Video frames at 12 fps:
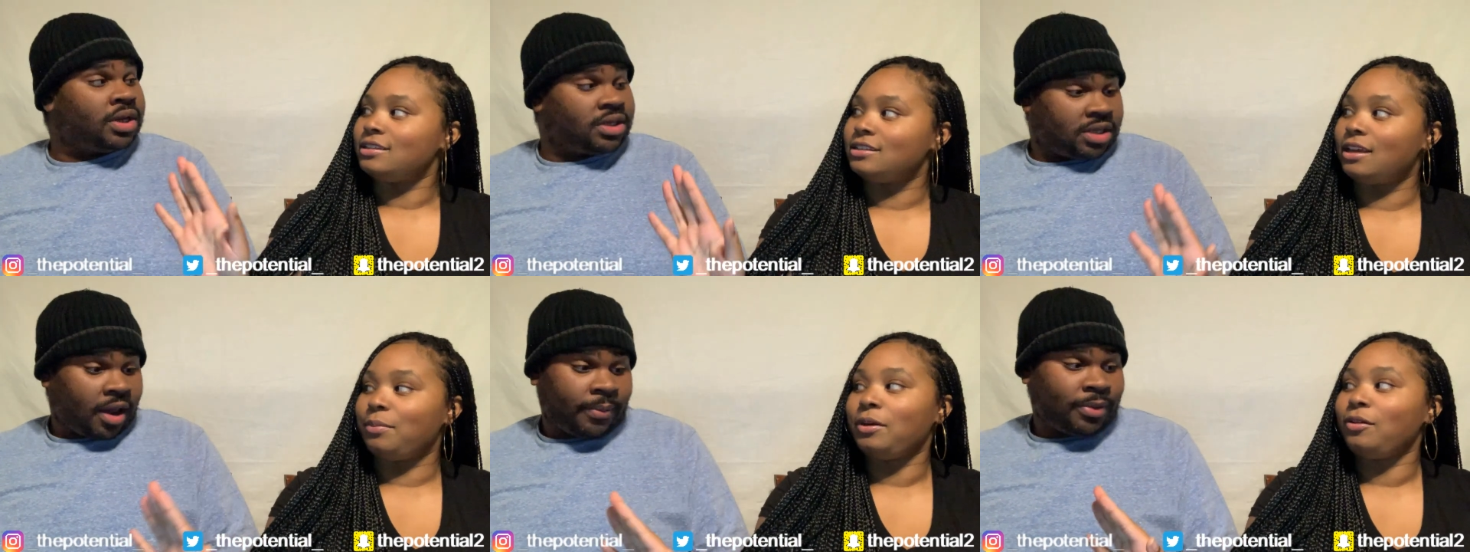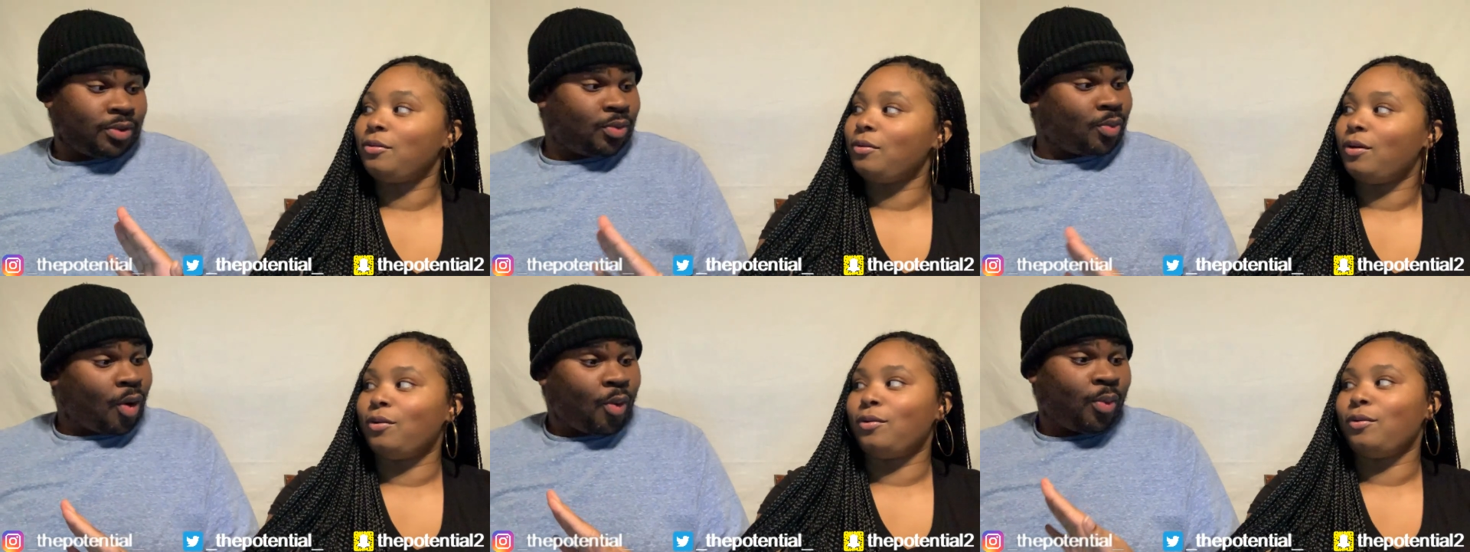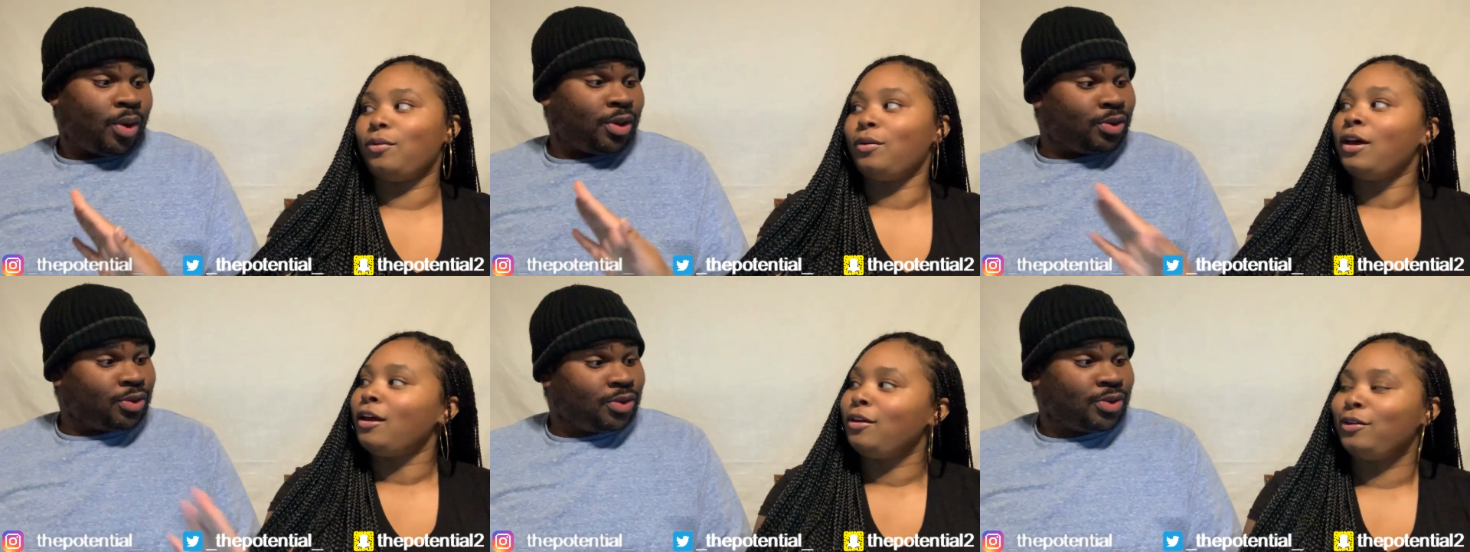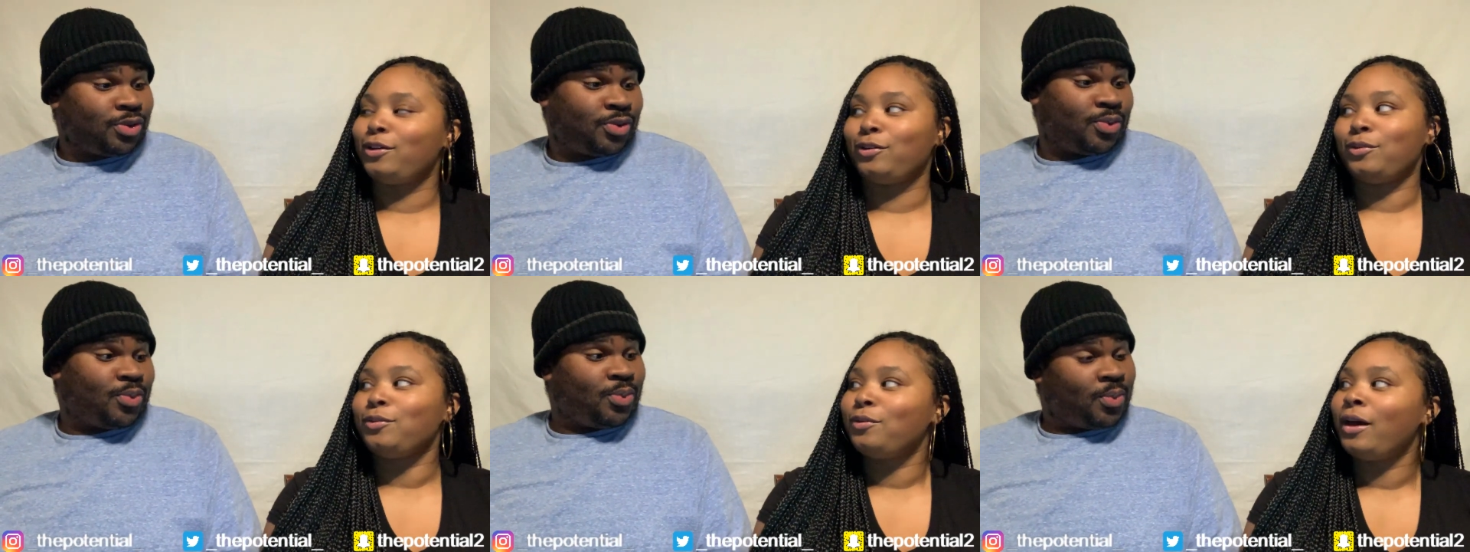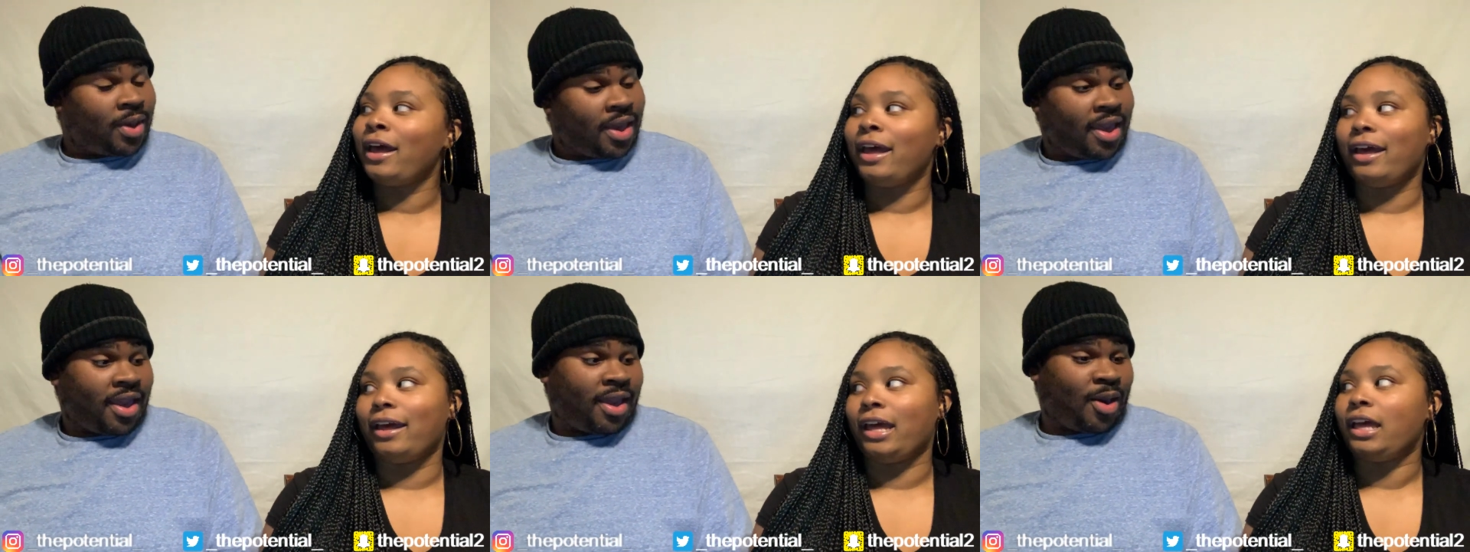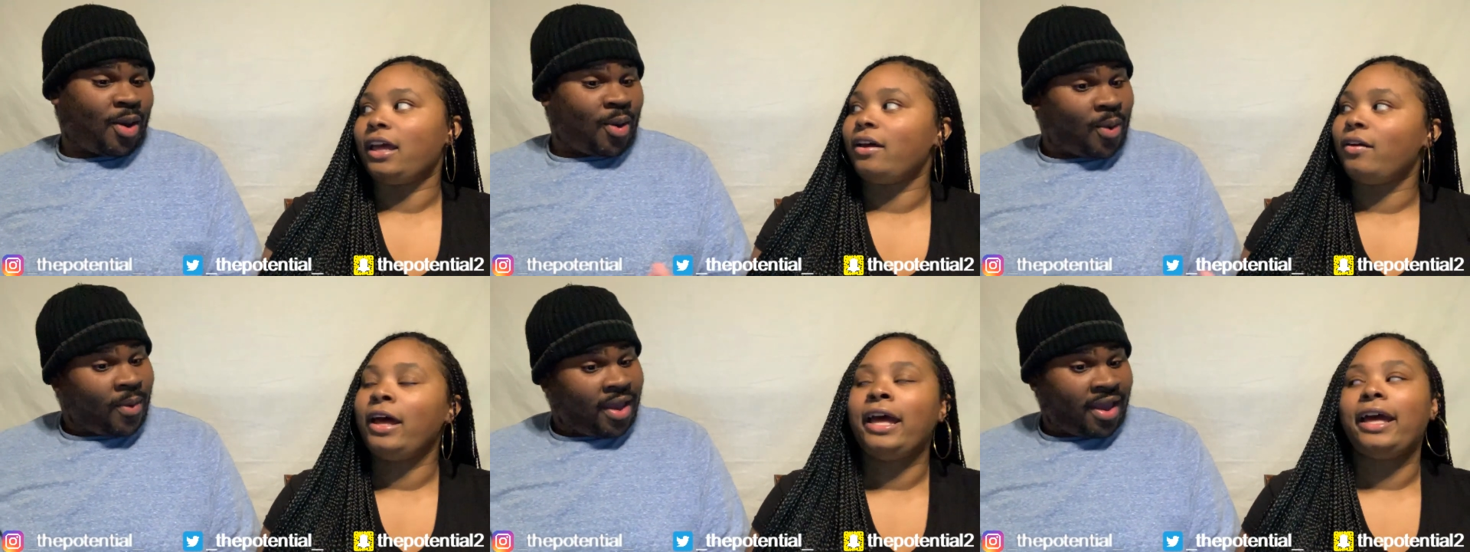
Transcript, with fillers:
Speaker 1: W O U L.